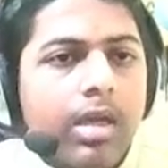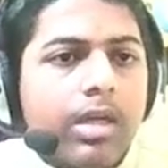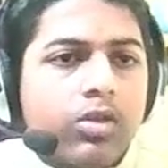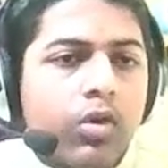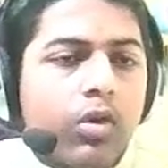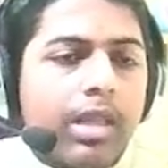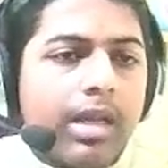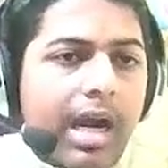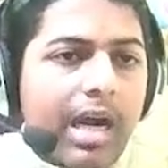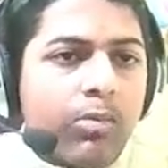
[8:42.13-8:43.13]
So in the
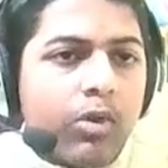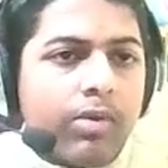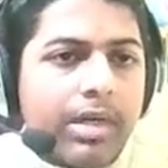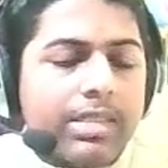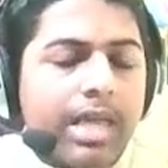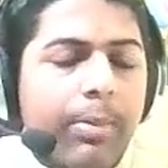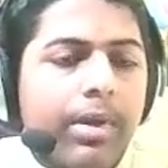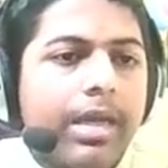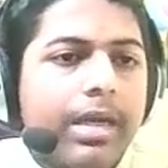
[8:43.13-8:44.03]
dark mode, what is happening?